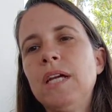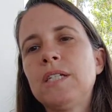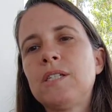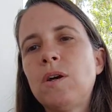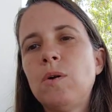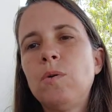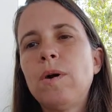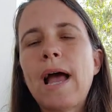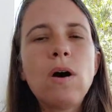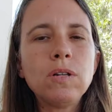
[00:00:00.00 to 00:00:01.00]

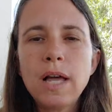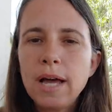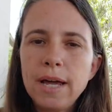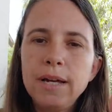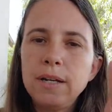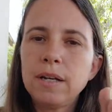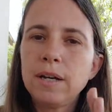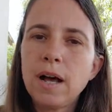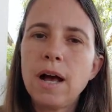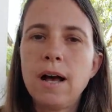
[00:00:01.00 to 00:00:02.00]
So outline,
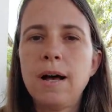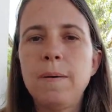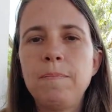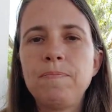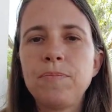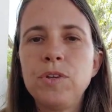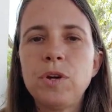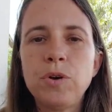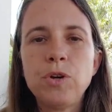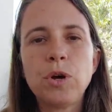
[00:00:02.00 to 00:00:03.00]

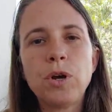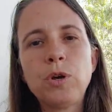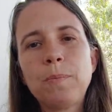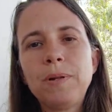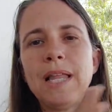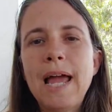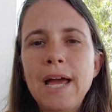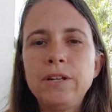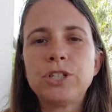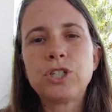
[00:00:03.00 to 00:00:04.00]
you know, your
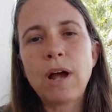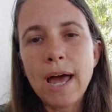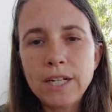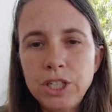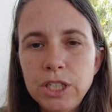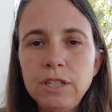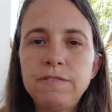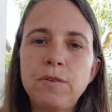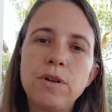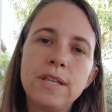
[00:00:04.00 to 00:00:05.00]
plan, your strategy
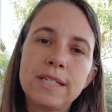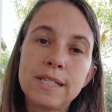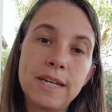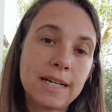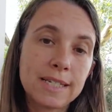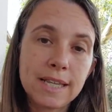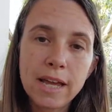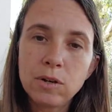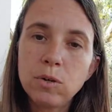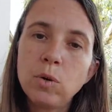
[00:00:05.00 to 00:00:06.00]
for this next
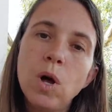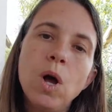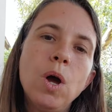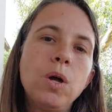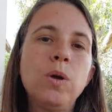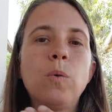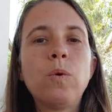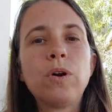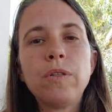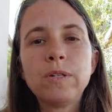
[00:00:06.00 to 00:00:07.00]
cycle. You know,
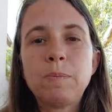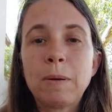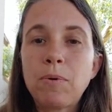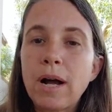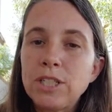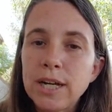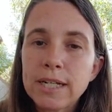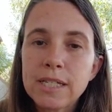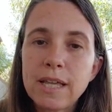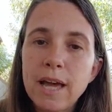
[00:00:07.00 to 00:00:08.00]
what are those big
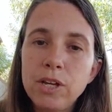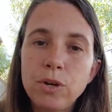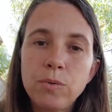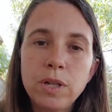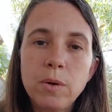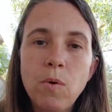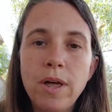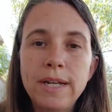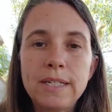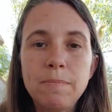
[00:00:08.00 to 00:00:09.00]
projects that you're really
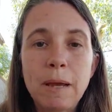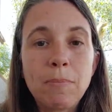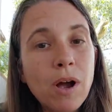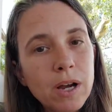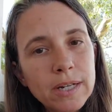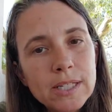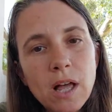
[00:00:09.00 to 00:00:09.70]
wanting to make progress